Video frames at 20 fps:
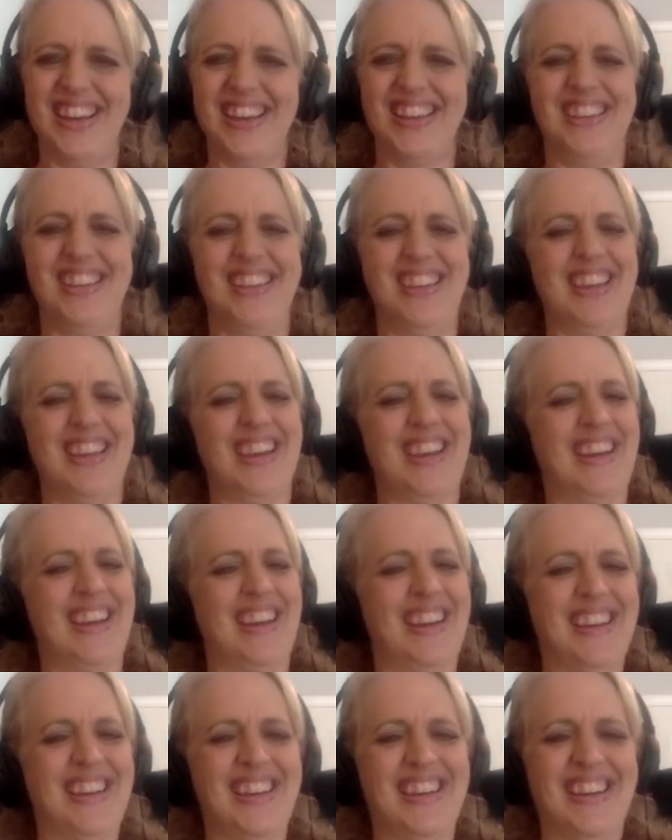
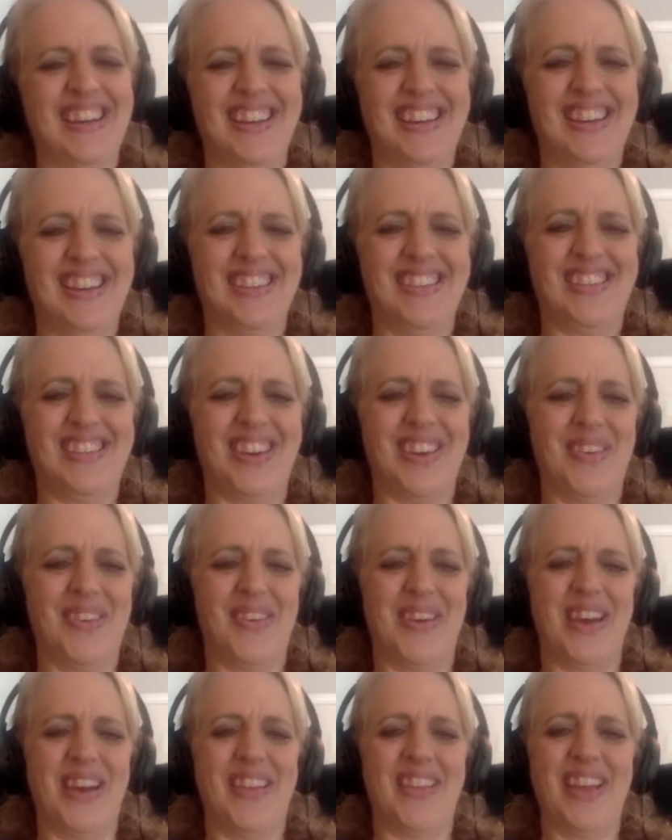Yeah.
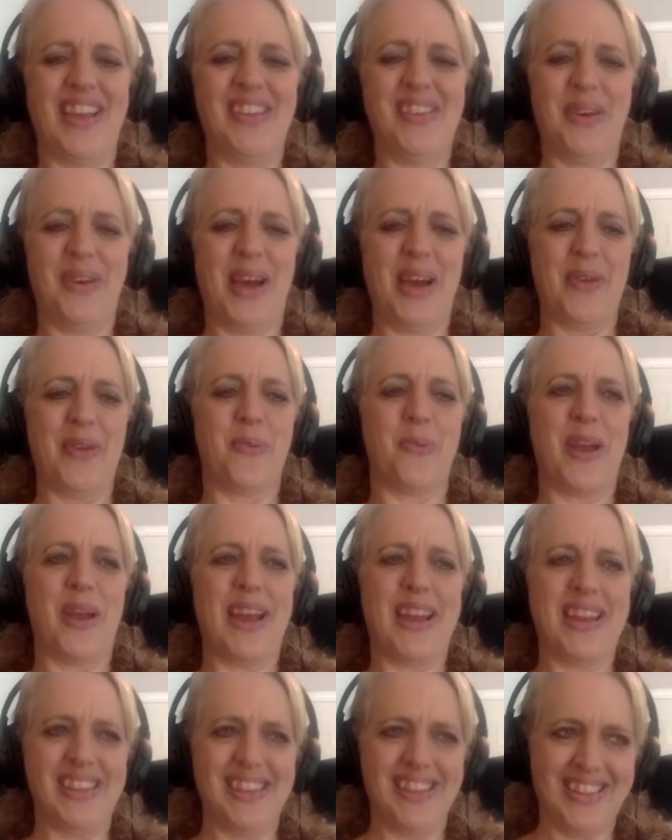So that's why
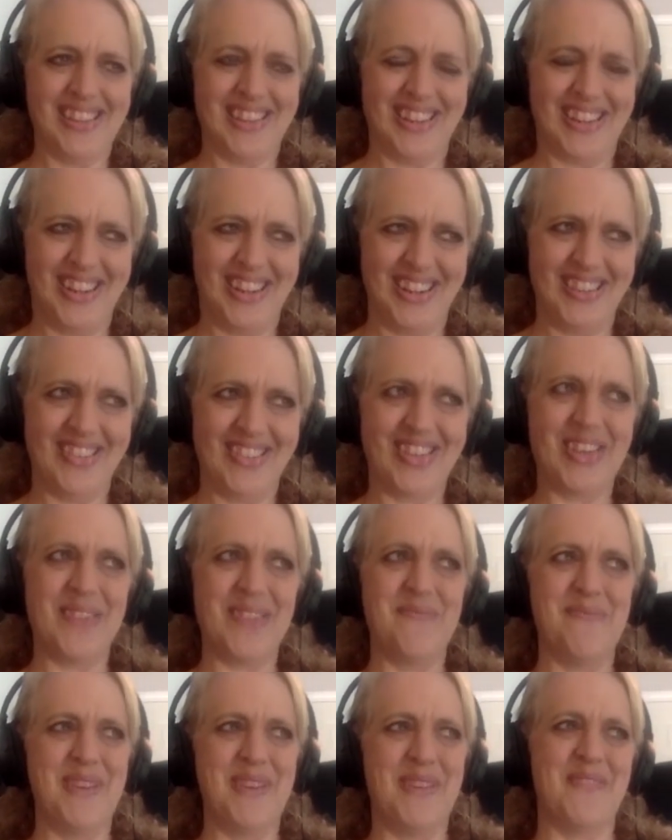regular
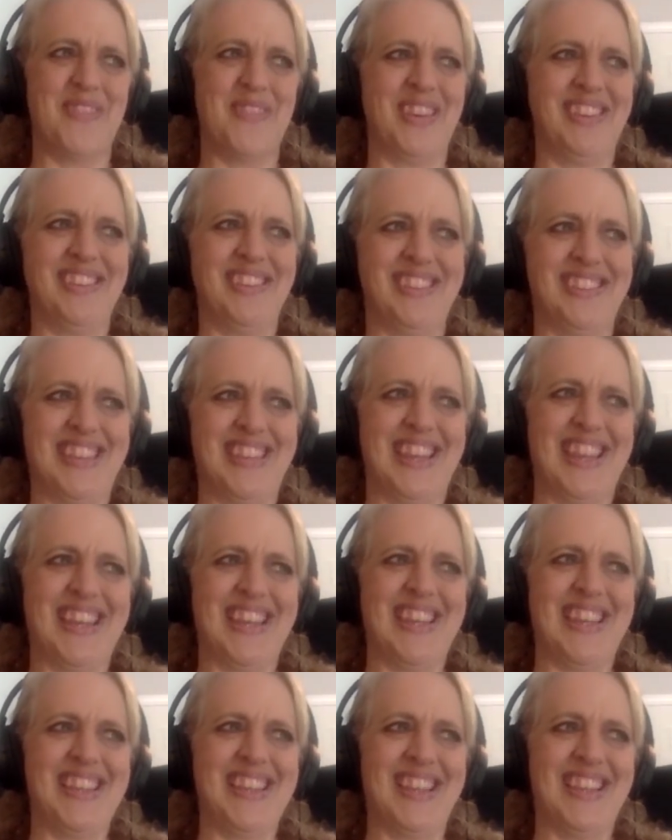commitment to
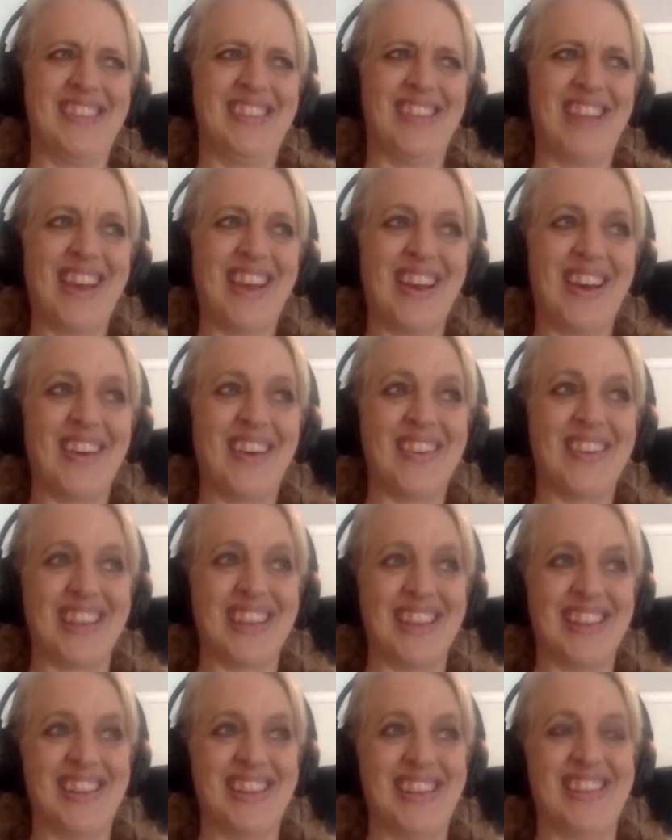taking things out
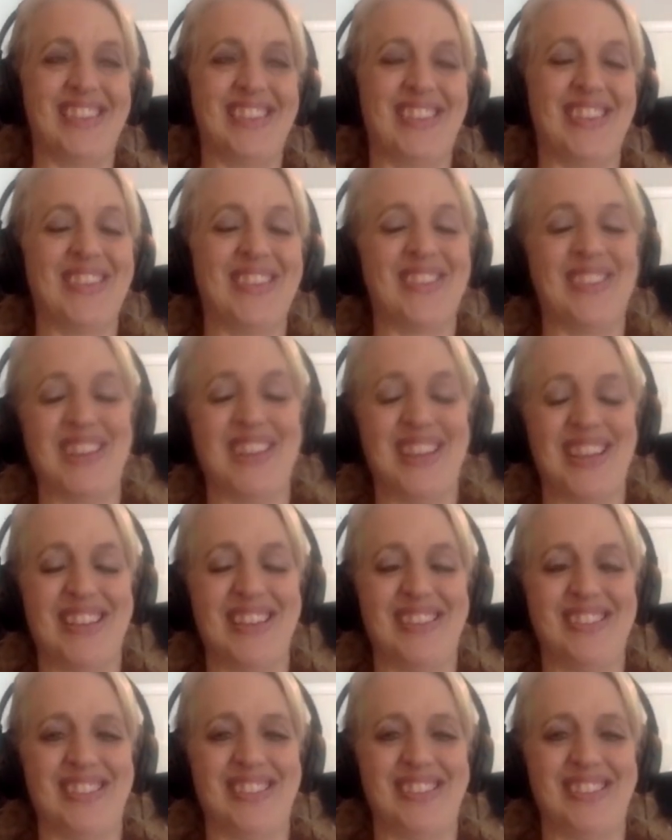and decluttering is